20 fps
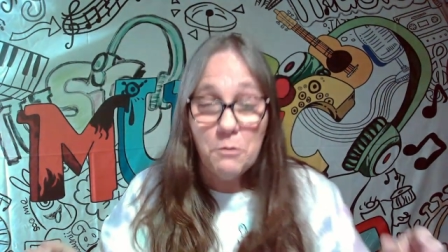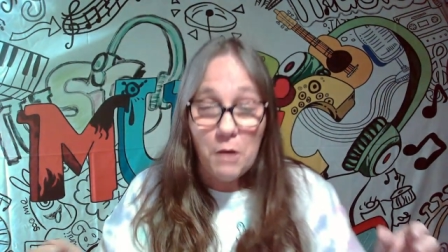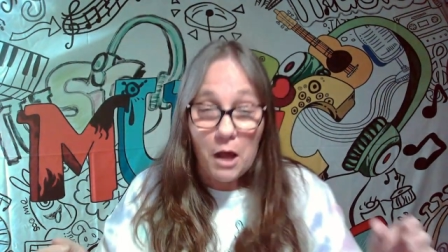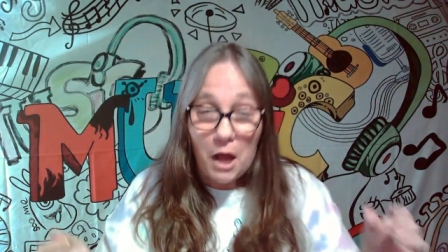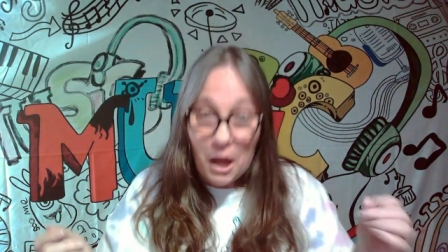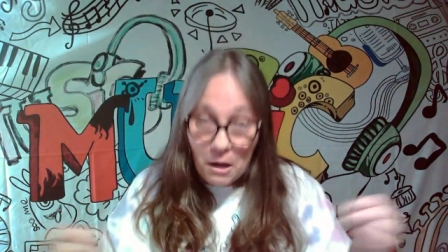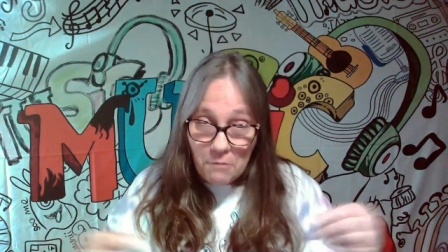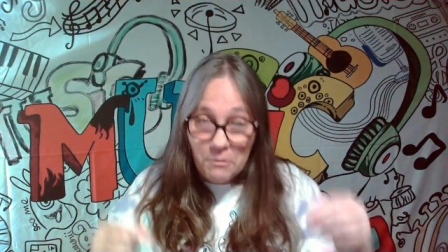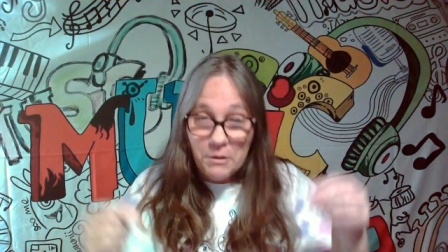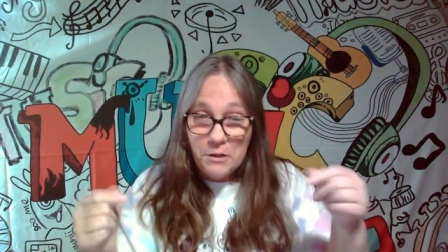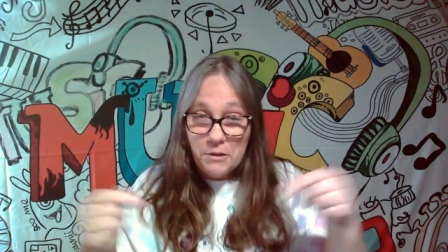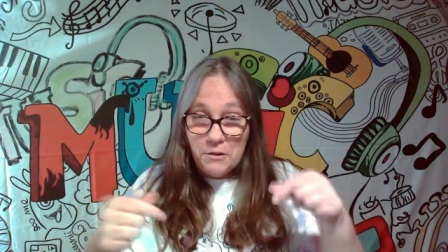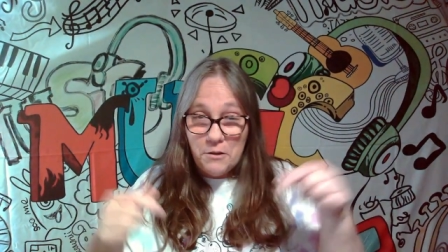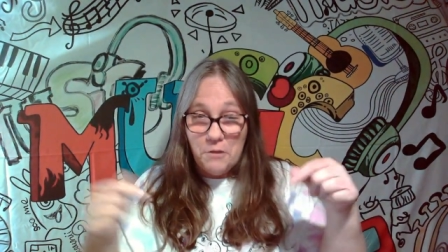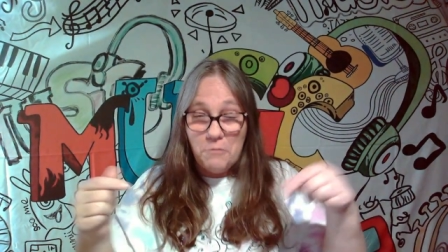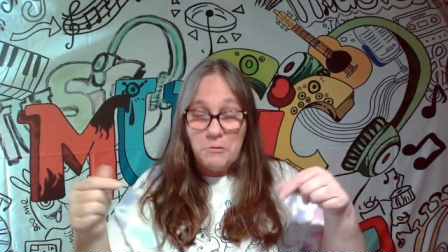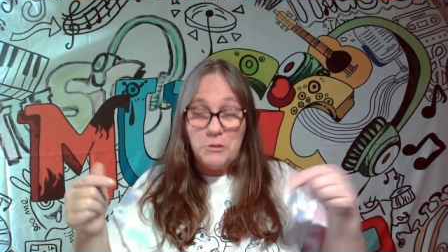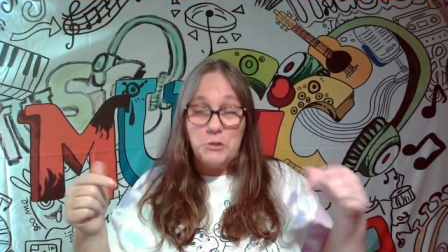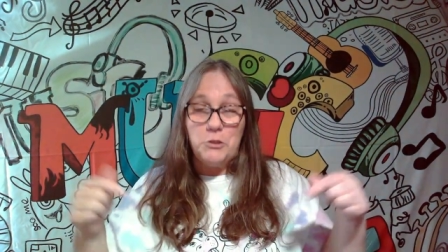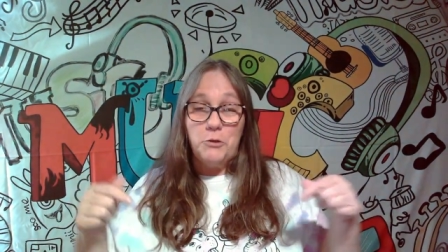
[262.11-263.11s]
I want to know
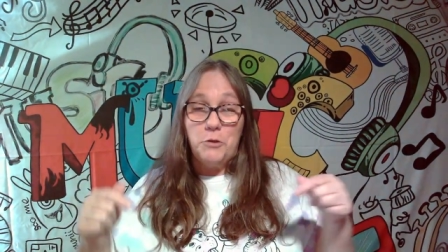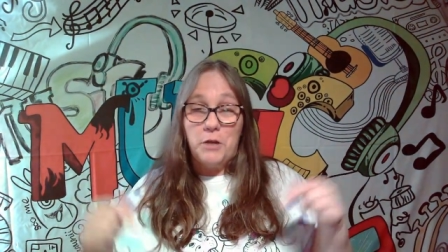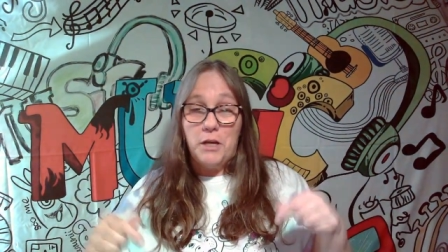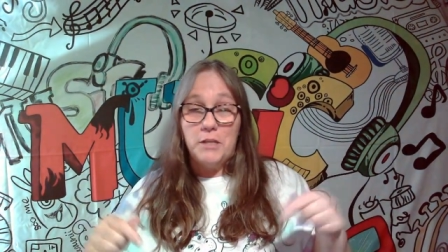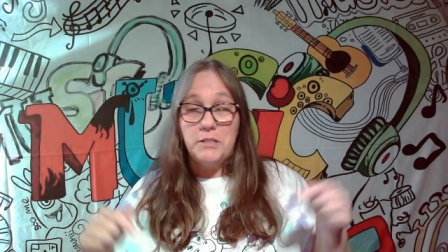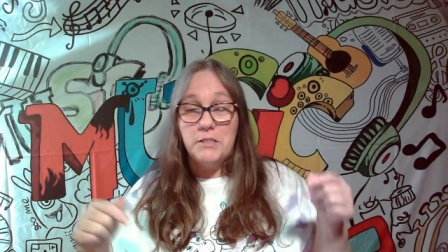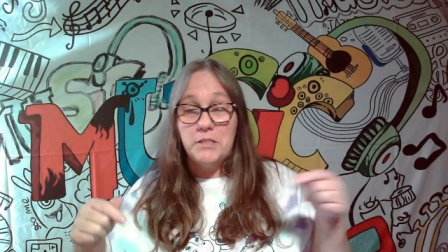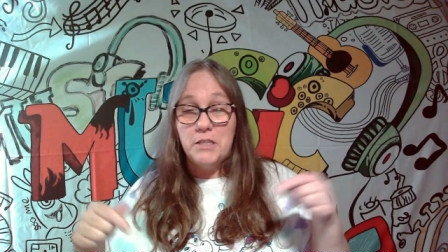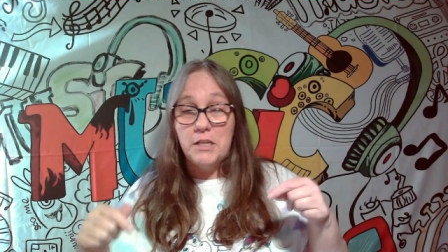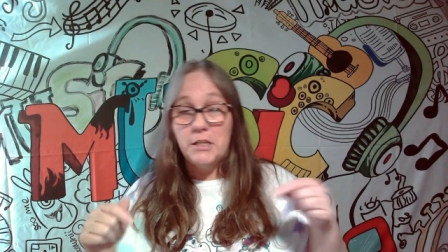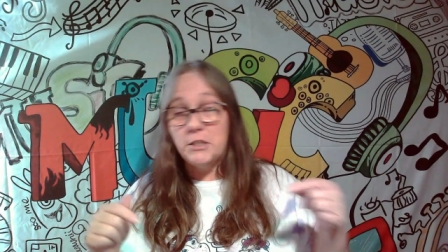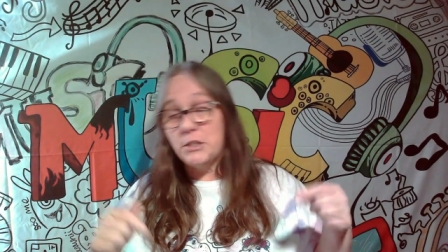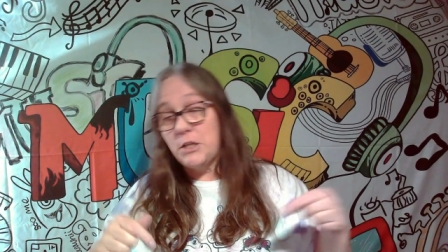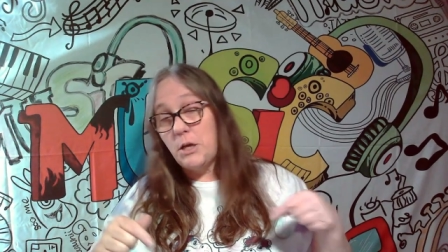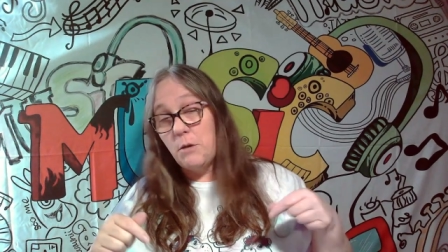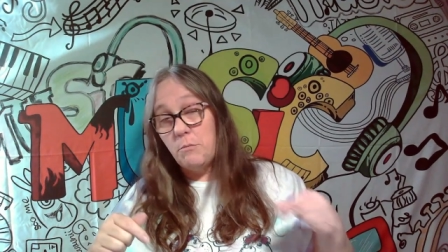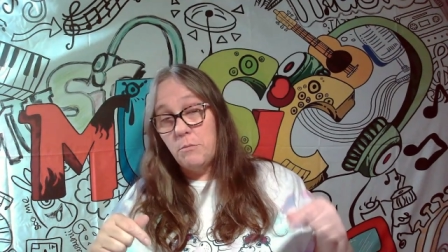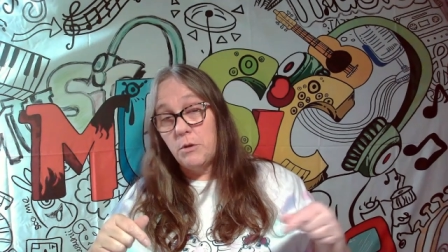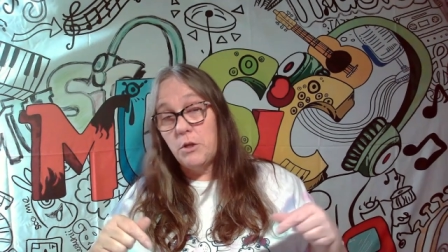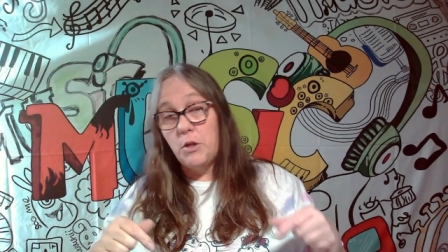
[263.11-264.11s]
what you guys think
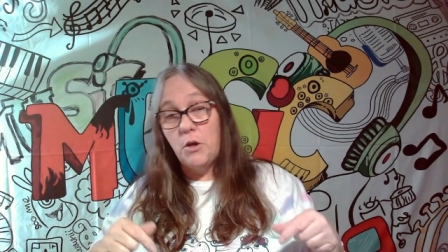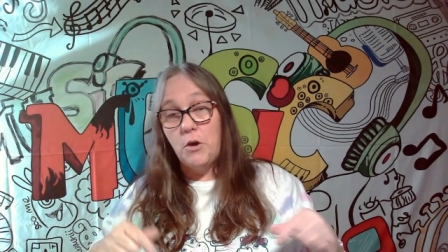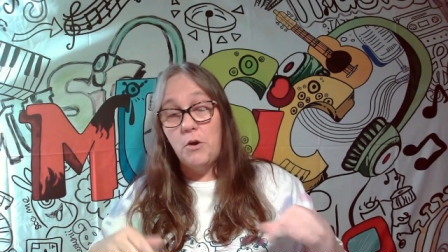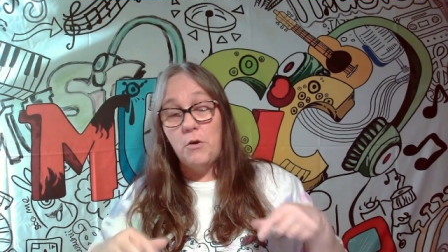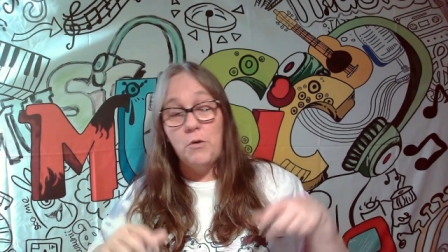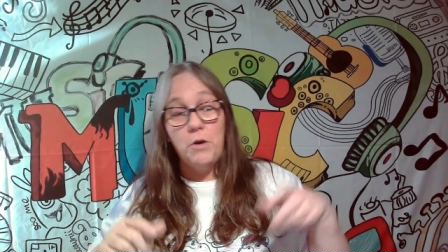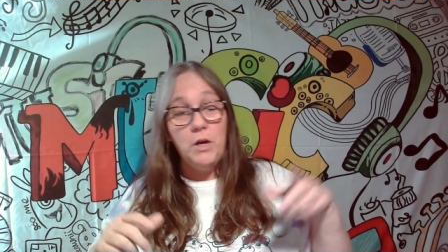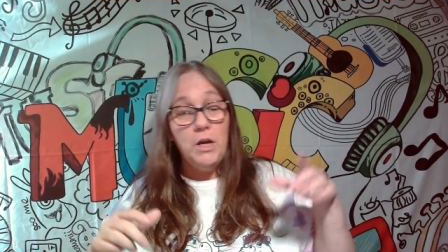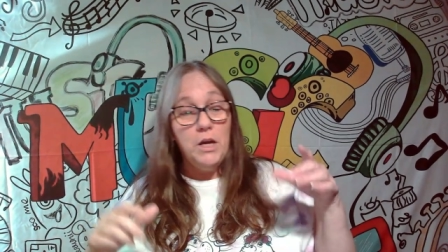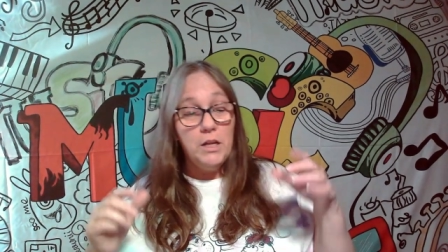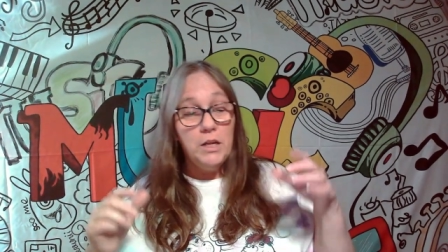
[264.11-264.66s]
down below.